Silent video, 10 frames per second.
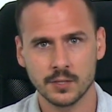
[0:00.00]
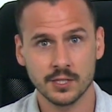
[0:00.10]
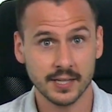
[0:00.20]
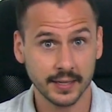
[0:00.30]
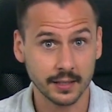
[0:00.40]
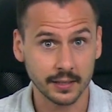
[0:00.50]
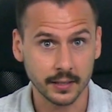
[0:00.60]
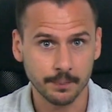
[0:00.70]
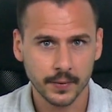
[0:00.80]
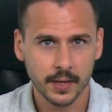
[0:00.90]

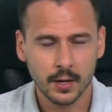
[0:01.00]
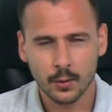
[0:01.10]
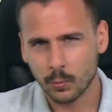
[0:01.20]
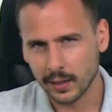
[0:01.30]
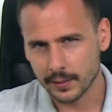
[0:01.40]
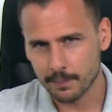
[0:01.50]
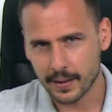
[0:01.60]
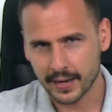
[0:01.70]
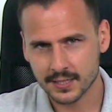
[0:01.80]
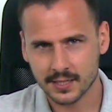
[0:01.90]
Secondly, while the
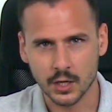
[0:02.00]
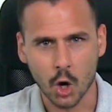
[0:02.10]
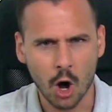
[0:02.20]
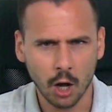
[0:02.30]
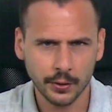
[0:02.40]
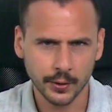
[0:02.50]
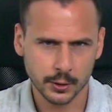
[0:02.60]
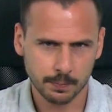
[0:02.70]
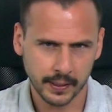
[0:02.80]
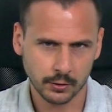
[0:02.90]
backs in all
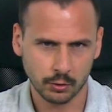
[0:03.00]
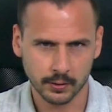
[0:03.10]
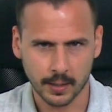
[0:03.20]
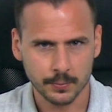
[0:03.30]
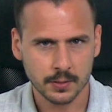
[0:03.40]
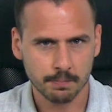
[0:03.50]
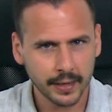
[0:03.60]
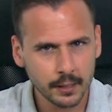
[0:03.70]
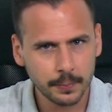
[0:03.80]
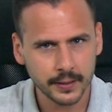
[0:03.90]
those pictograms
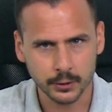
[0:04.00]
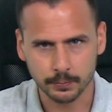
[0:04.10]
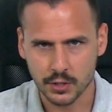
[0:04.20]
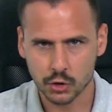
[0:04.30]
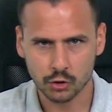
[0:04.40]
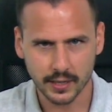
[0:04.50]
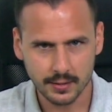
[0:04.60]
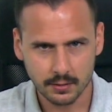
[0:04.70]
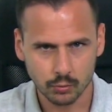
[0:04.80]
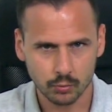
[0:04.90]
may appear to be
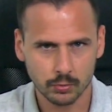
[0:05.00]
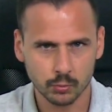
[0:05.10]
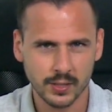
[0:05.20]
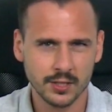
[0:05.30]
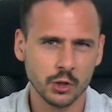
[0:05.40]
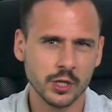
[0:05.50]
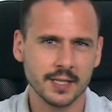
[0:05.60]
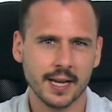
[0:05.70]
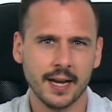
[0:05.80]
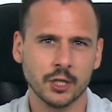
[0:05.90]
straight, research
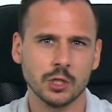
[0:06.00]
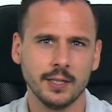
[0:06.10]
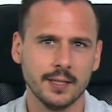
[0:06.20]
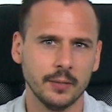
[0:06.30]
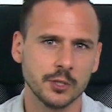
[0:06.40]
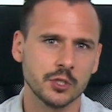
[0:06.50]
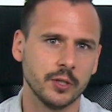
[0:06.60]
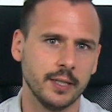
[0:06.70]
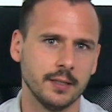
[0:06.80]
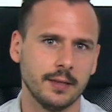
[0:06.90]
has actually
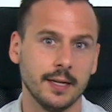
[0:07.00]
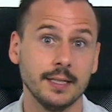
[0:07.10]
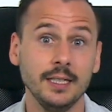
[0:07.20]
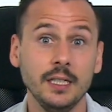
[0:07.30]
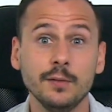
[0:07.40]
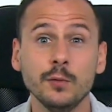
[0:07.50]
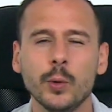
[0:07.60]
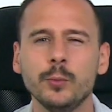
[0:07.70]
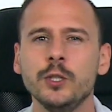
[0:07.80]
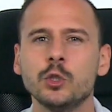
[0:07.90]
demonstrated that even
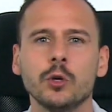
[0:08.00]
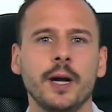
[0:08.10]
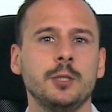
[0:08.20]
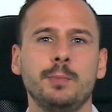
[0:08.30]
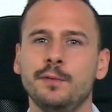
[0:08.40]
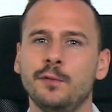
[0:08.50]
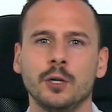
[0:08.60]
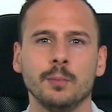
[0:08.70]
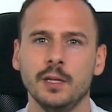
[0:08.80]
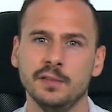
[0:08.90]
when we try to
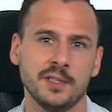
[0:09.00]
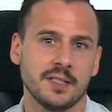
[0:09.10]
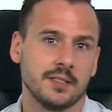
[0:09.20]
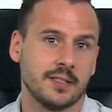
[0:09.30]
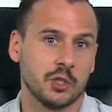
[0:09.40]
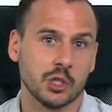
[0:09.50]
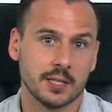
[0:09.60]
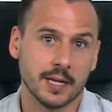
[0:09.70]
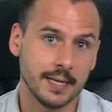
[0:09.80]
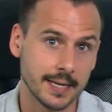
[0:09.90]
perform lifts such
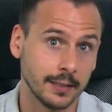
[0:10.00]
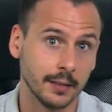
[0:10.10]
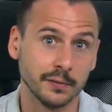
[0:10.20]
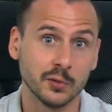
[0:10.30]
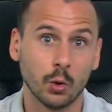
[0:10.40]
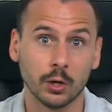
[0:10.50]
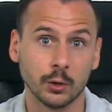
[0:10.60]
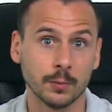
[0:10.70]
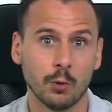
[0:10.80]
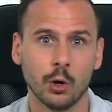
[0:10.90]
as a deadlift or
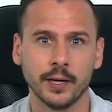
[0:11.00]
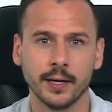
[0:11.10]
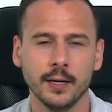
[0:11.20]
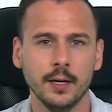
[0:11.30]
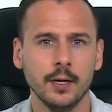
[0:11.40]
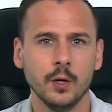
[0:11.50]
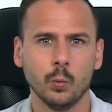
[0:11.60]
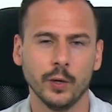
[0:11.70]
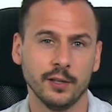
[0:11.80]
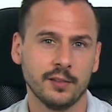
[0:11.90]
good morning
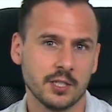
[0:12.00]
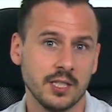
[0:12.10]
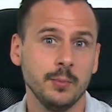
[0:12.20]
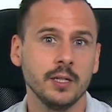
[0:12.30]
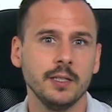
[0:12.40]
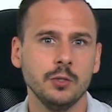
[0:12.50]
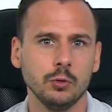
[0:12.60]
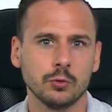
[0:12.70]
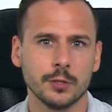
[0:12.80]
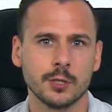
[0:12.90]
with seemingly
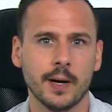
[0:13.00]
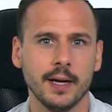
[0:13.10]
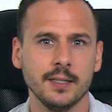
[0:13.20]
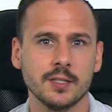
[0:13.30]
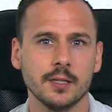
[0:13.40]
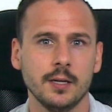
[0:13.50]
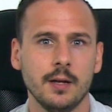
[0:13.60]
neutral spines,